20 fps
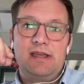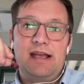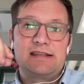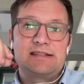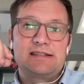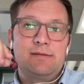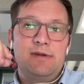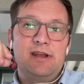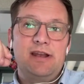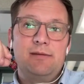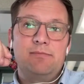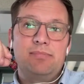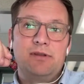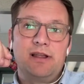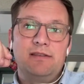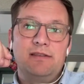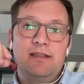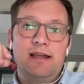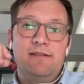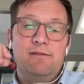estimated
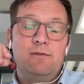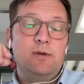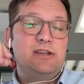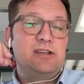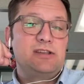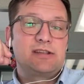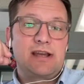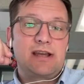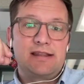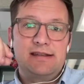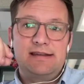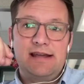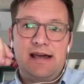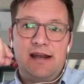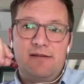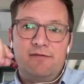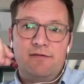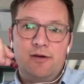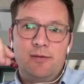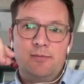blood lead, we just got the
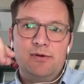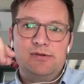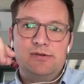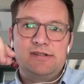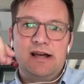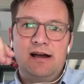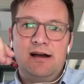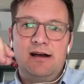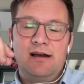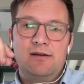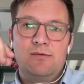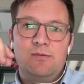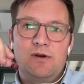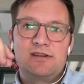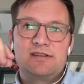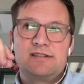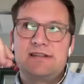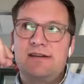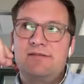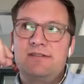data for Bhutan, where
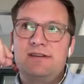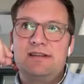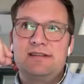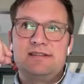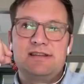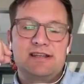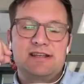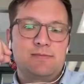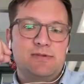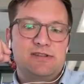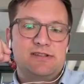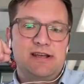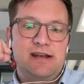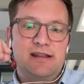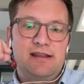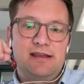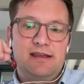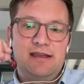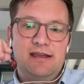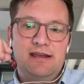76%
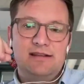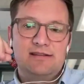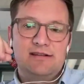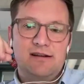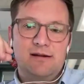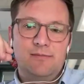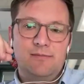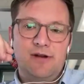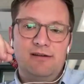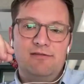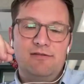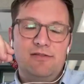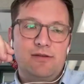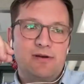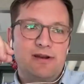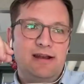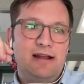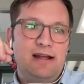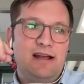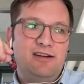of the kids are above
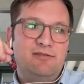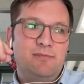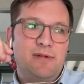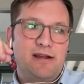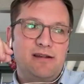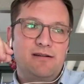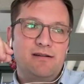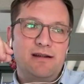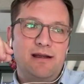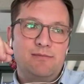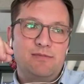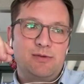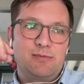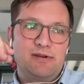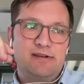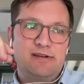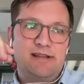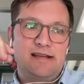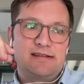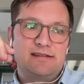3.5 micrograms
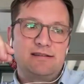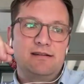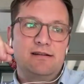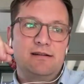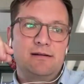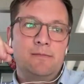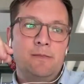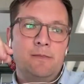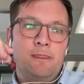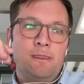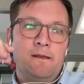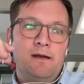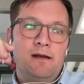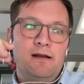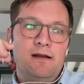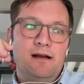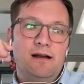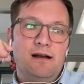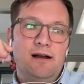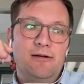per deciliter.
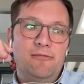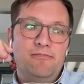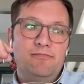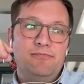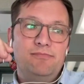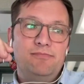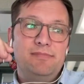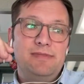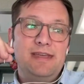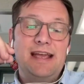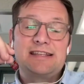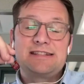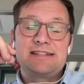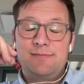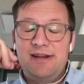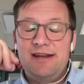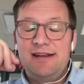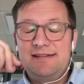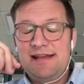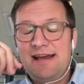The
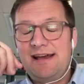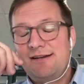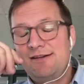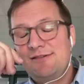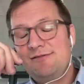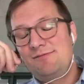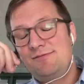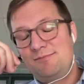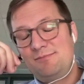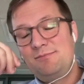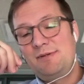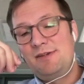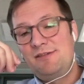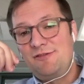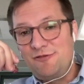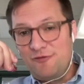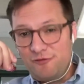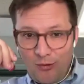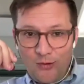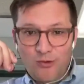estimated data
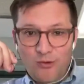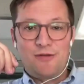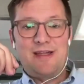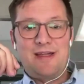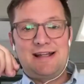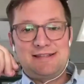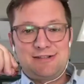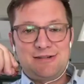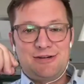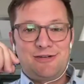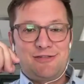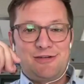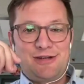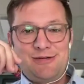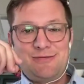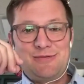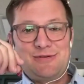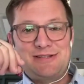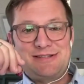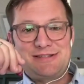before that
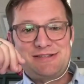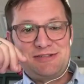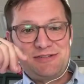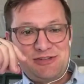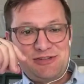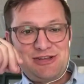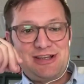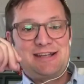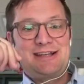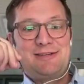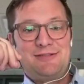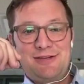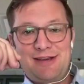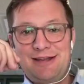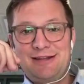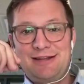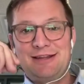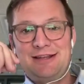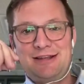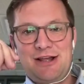survey was
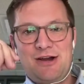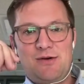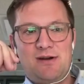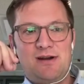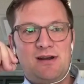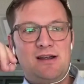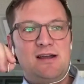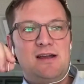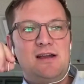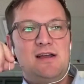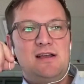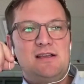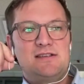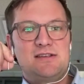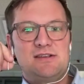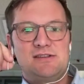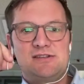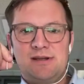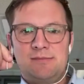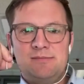significantly lower.
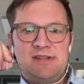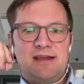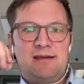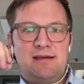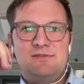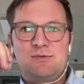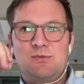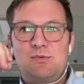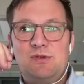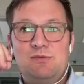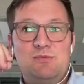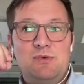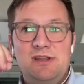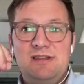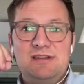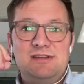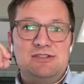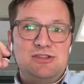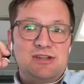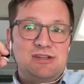So sometimes we
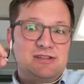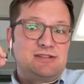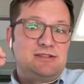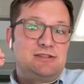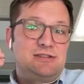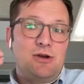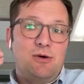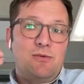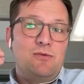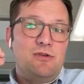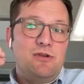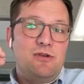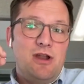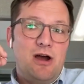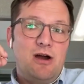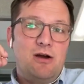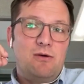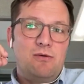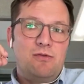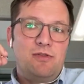really just don't
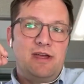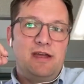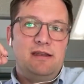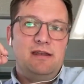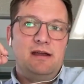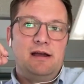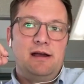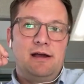know that